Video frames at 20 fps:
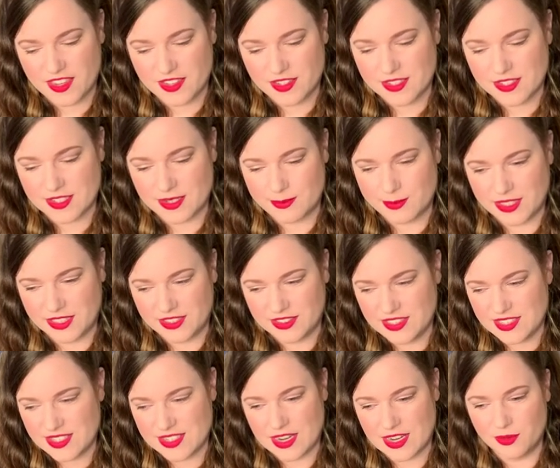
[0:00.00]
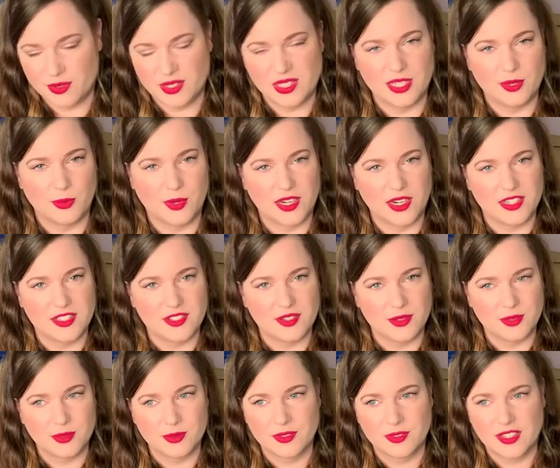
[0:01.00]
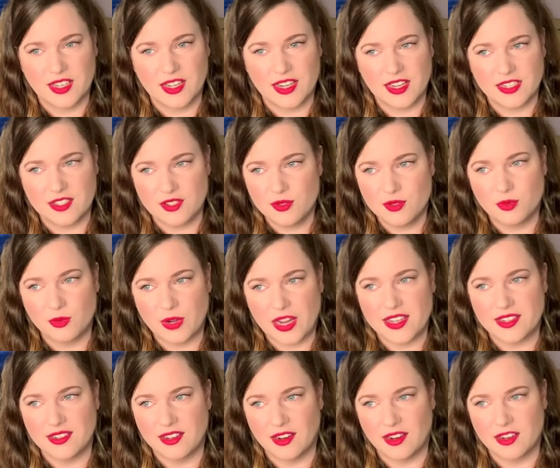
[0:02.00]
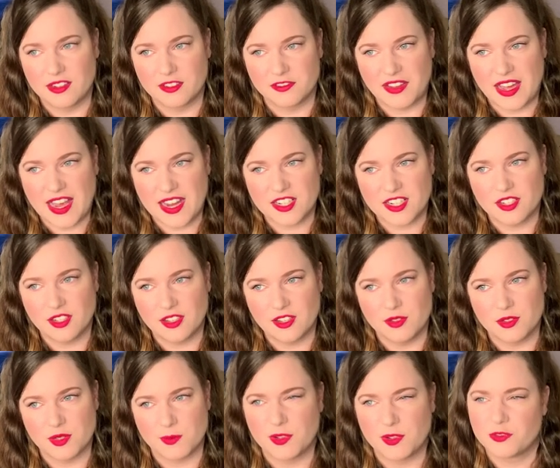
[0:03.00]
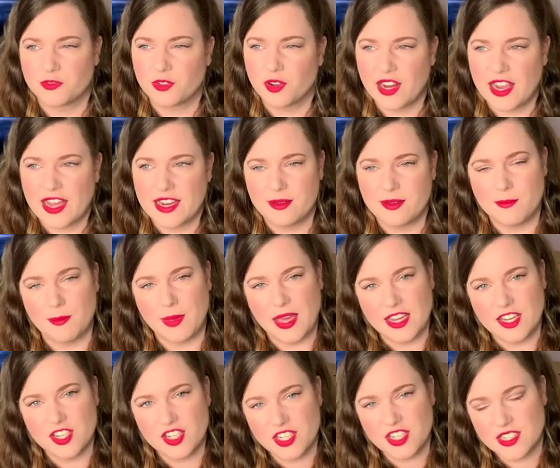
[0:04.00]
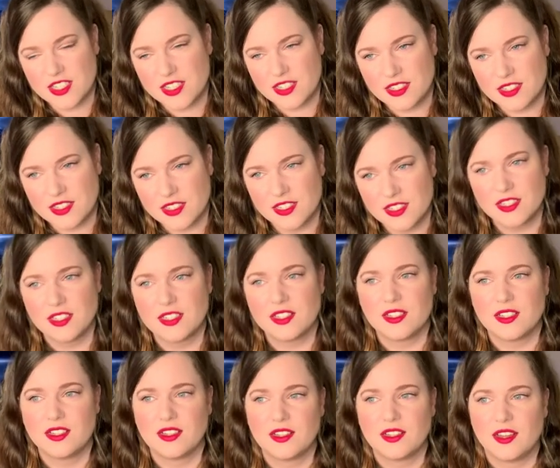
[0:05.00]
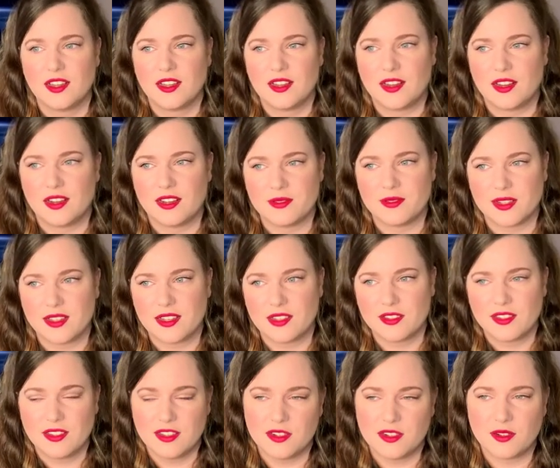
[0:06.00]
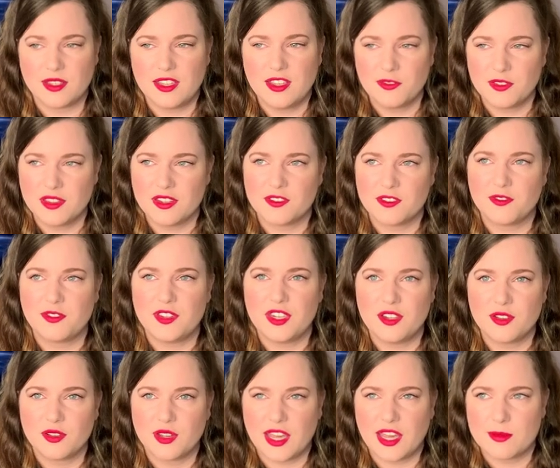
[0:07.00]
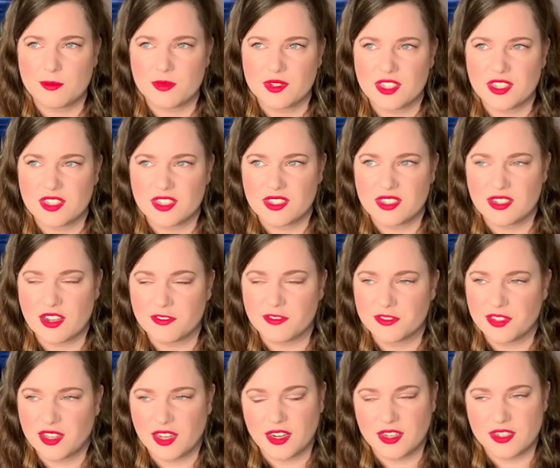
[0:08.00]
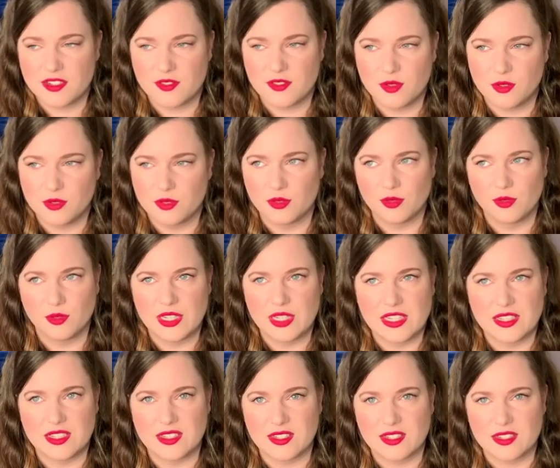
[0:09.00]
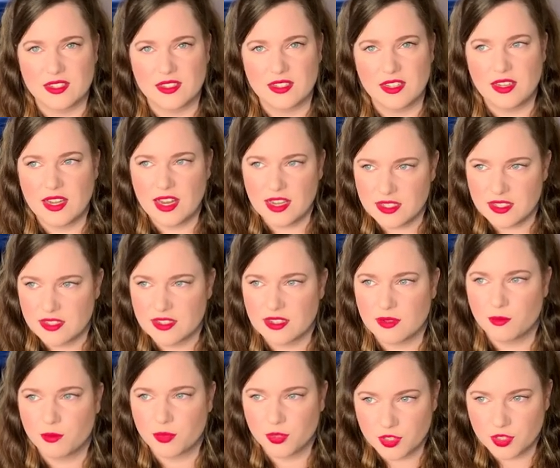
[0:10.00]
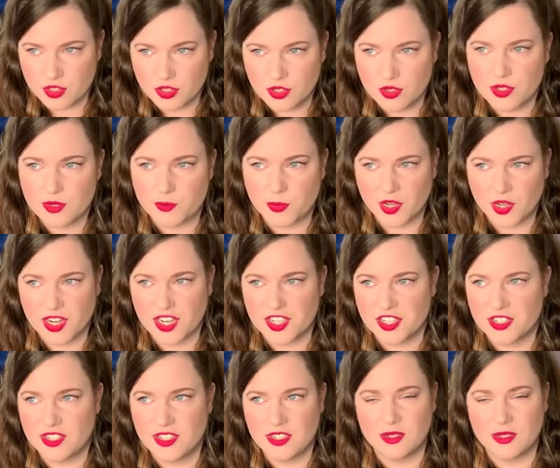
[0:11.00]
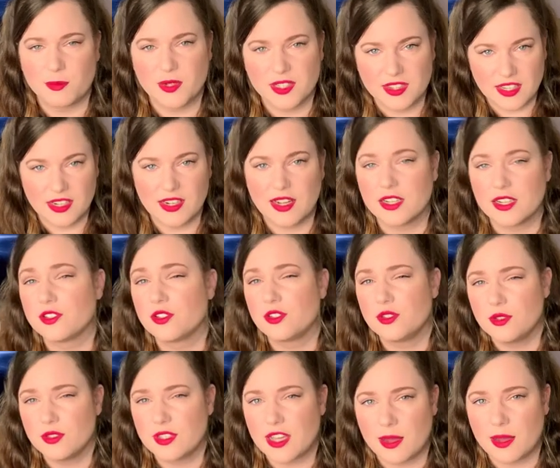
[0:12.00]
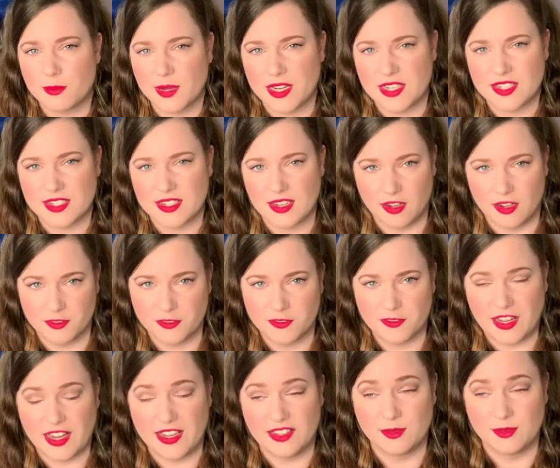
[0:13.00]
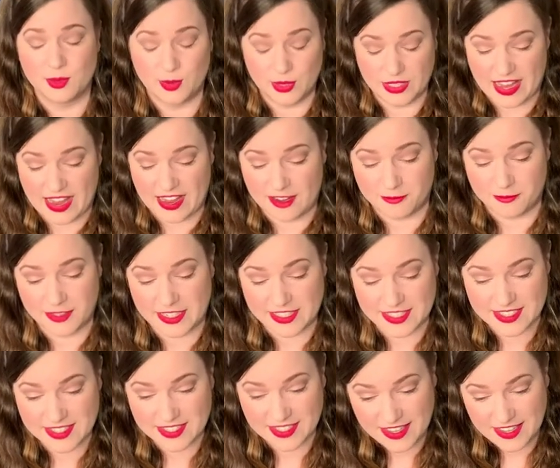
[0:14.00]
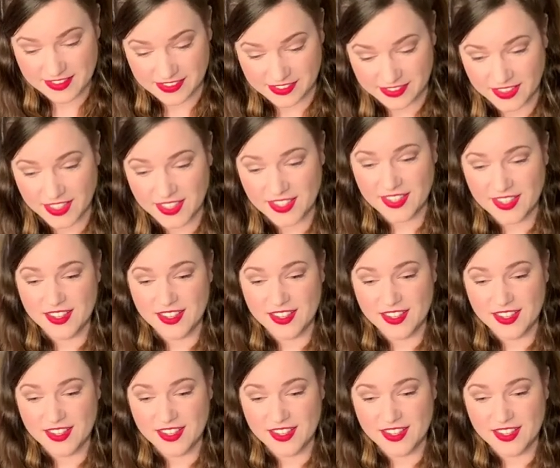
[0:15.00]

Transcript: 'cause I'm like, that's not really what I do. I do write a lot of action cues, but for animation, uh, you know, even the video games stuff that I do is, it has some produced percussion in it, but then I'll do that myself. I will have that skill